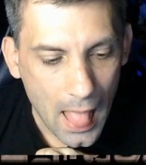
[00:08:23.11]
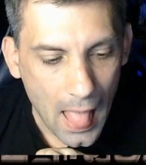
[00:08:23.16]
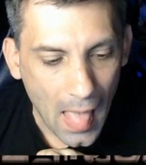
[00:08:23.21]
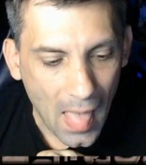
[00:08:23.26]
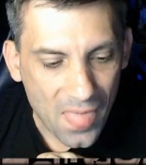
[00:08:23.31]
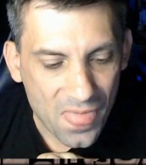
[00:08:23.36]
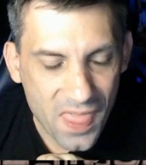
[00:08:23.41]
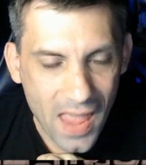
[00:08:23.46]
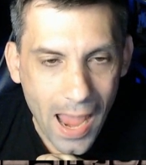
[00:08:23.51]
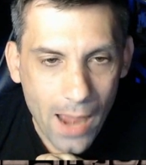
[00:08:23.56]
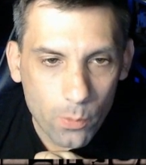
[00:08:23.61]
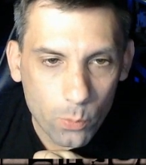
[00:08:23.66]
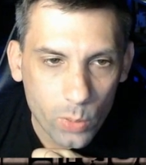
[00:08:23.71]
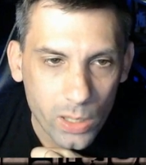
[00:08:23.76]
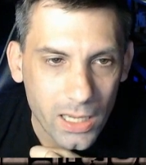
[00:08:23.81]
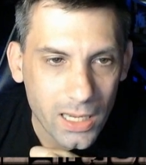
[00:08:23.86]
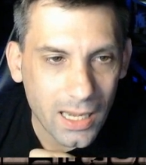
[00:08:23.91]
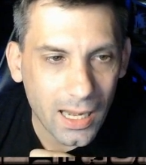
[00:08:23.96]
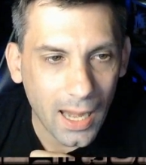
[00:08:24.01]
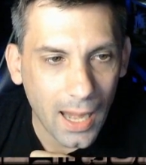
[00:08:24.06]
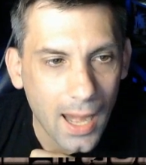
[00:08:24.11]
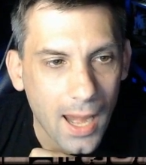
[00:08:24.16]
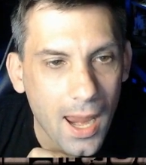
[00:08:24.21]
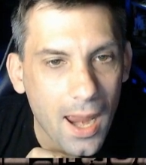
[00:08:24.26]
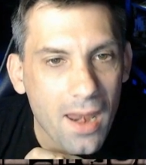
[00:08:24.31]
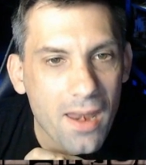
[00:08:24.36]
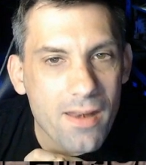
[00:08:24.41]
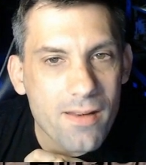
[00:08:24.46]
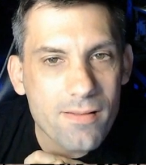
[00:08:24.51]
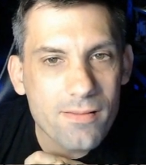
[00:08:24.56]
that we can't
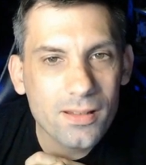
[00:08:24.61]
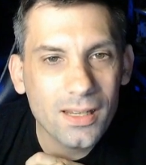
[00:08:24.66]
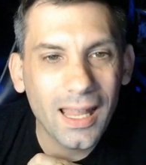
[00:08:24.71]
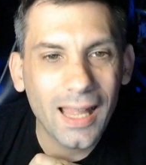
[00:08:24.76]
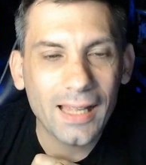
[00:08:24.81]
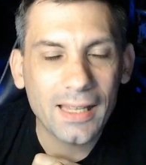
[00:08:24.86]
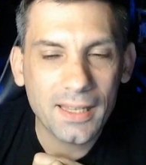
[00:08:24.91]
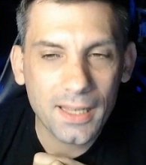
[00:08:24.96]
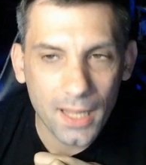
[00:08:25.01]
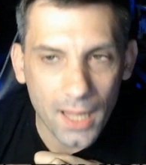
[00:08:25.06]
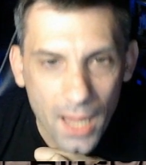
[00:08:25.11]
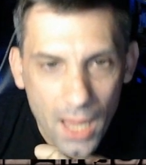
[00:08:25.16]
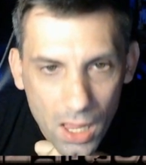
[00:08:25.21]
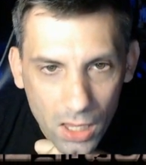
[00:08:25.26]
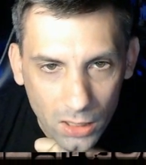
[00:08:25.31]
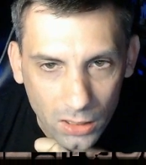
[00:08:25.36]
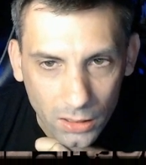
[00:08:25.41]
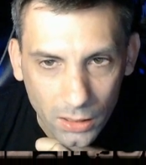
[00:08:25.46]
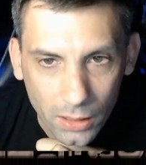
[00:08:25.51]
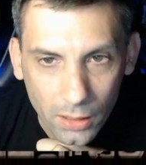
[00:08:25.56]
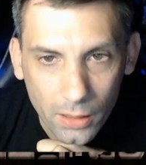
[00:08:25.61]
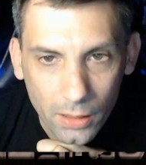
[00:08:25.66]
kill.